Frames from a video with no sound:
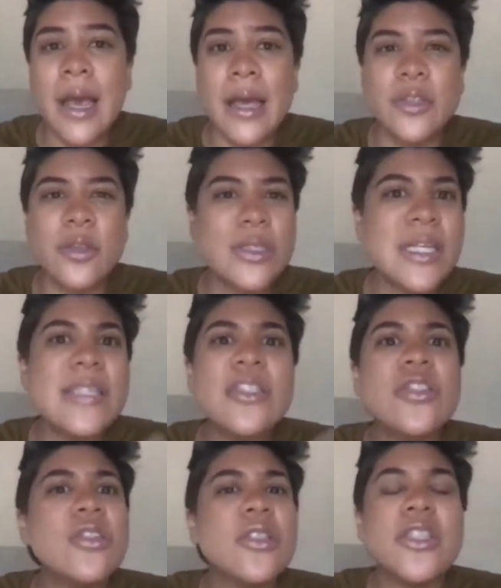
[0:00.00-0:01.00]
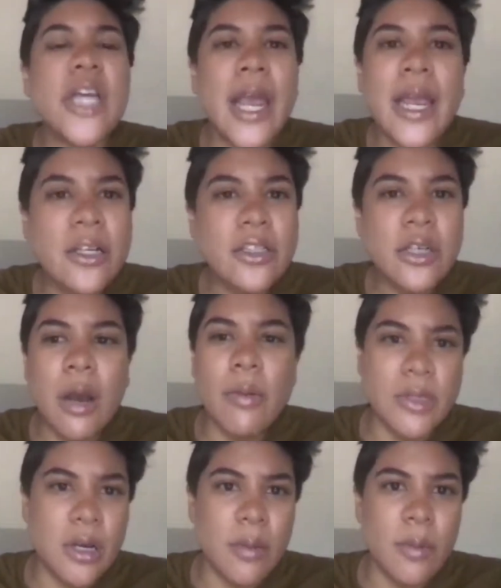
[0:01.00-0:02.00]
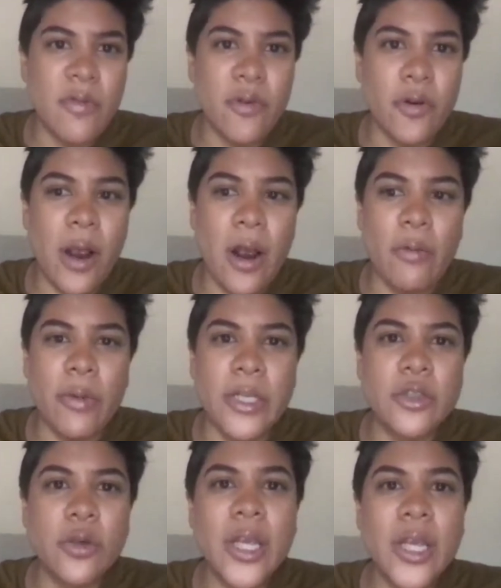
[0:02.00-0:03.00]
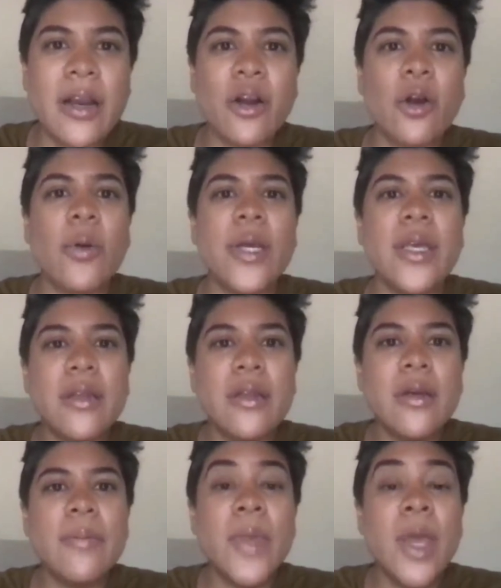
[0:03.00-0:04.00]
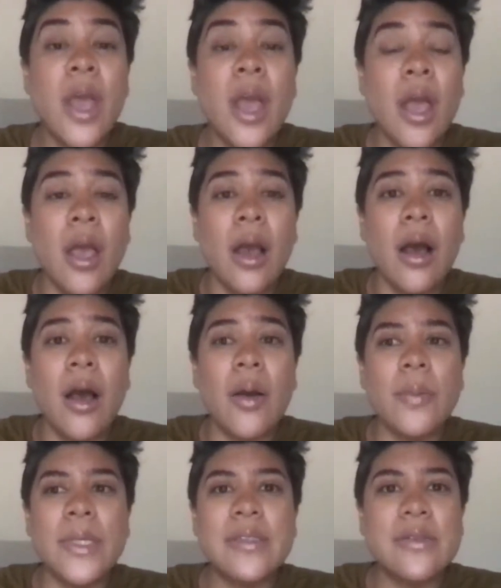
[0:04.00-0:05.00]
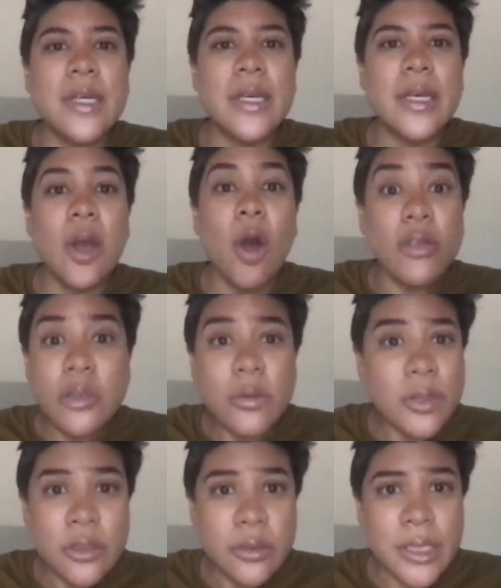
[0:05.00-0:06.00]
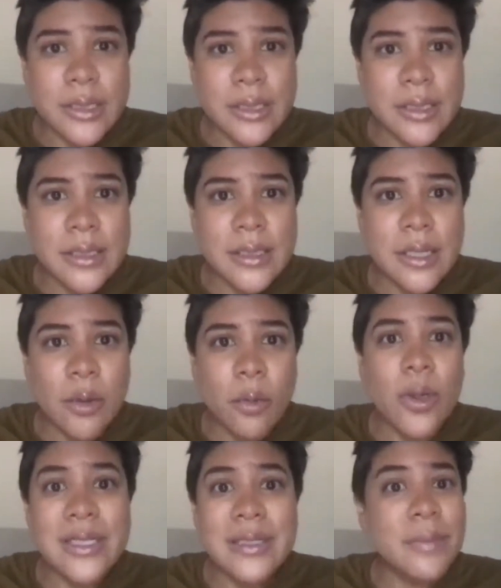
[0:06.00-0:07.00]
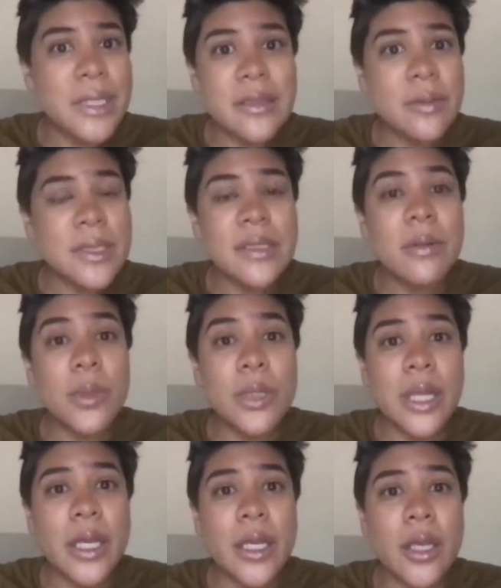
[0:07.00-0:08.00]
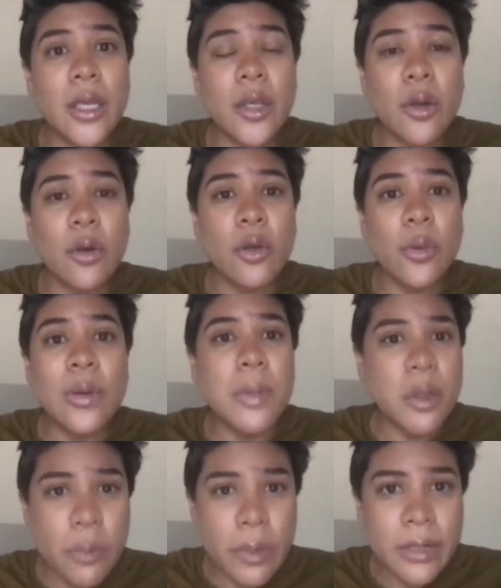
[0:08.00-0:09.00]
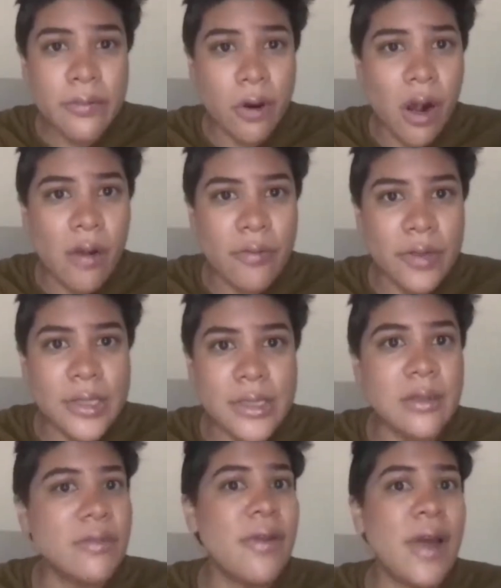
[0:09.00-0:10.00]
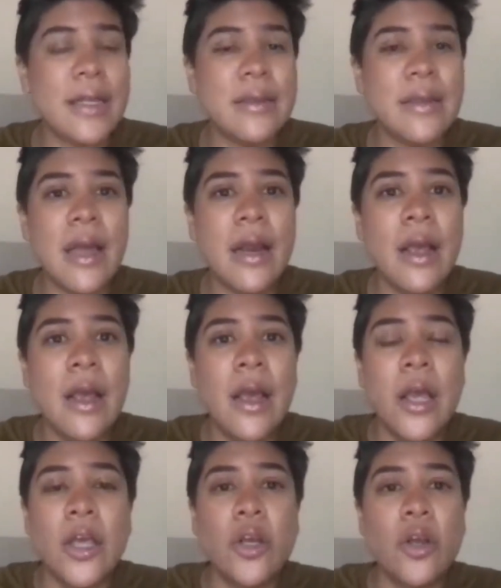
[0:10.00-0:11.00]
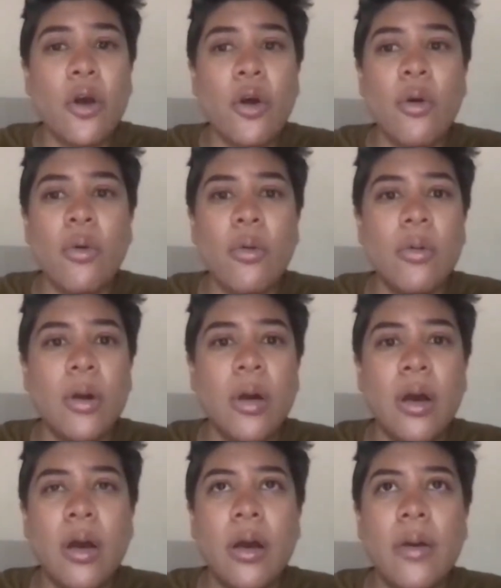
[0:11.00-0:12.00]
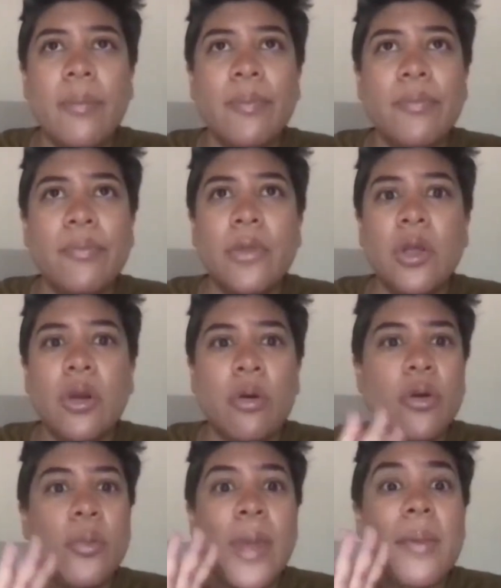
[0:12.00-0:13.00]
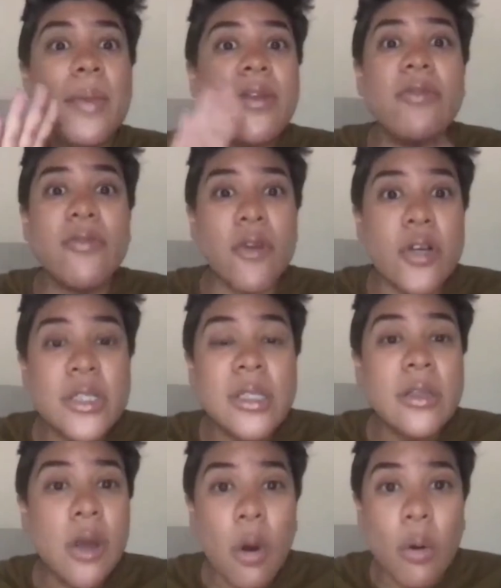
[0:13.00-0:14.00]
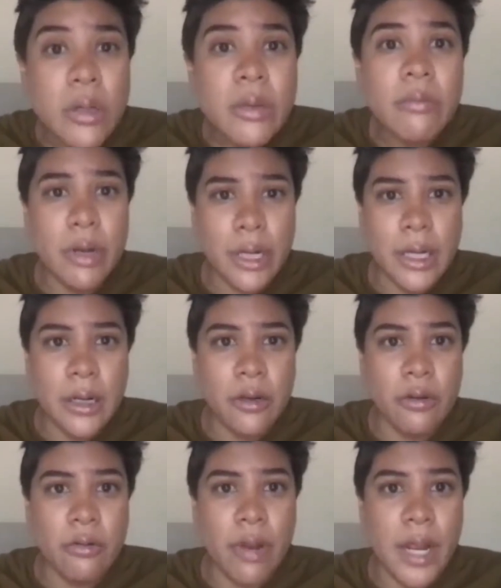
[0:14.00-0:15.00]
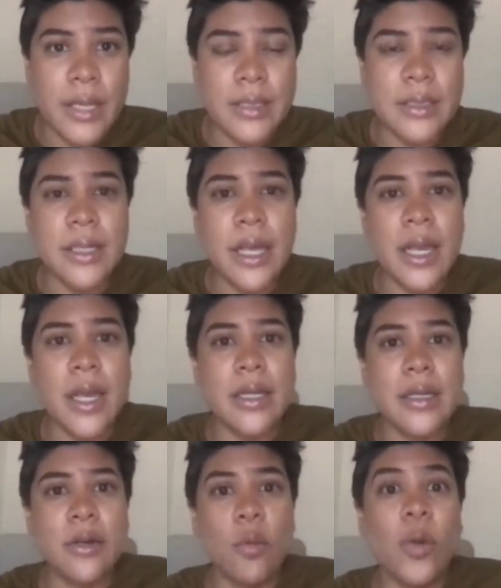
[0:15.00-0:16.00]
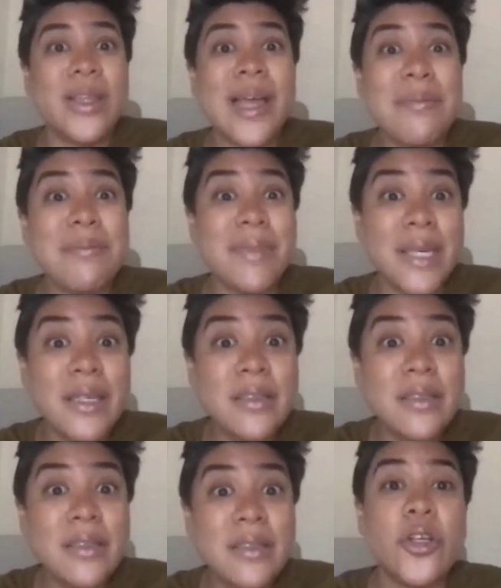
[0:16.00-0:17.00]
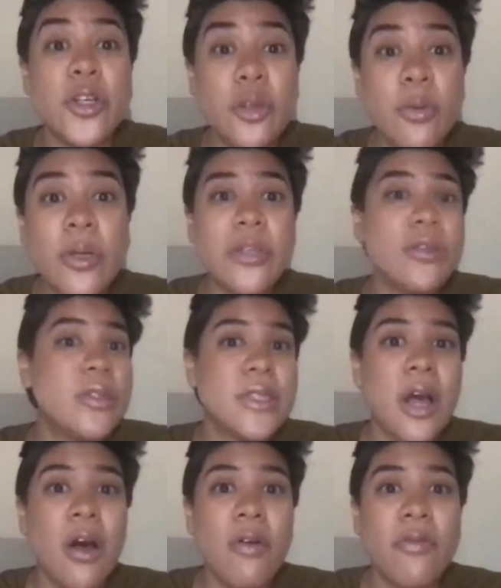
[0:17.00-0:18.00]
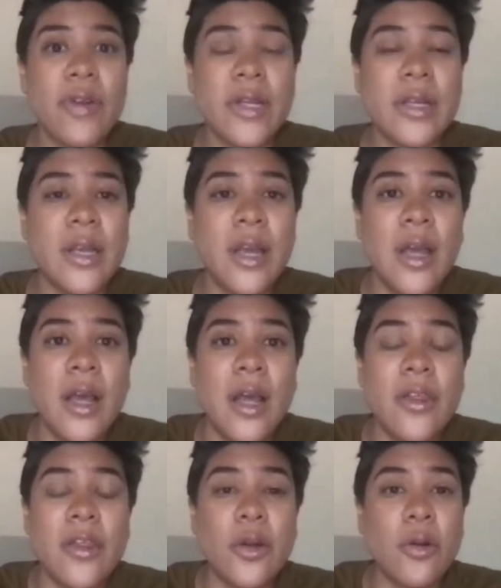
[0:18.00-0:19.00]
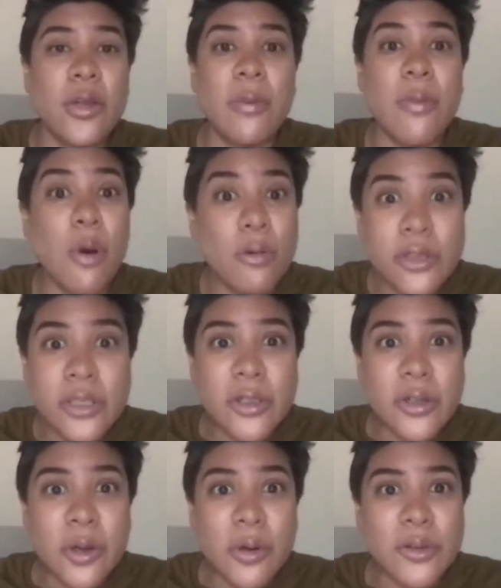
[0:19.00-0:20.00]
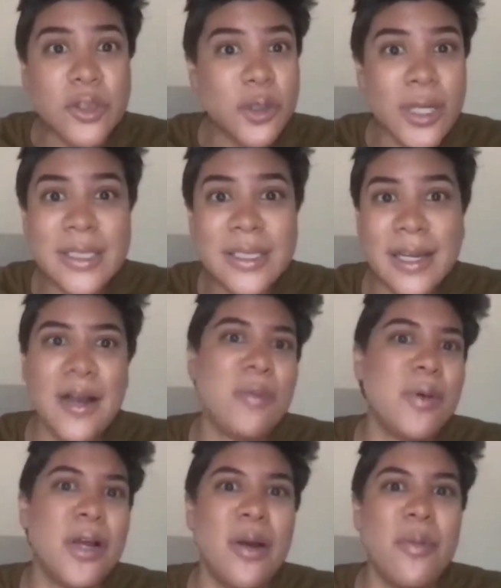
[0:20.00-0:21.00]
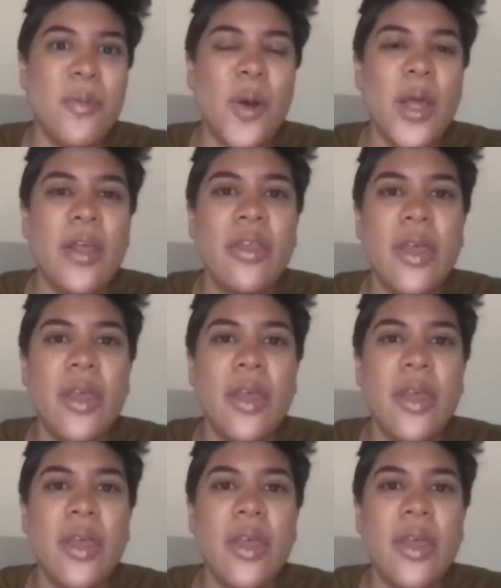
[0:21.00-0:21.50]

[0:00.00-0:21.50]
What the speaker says: So let's change how we talk about voter outreach. So again, our curriculum is also addresses what does it mean to be someone like, you and me running for office, and the fact that, you may be the first and the only running in your race, and what that means for you and yourself, and the emotional stress that come with.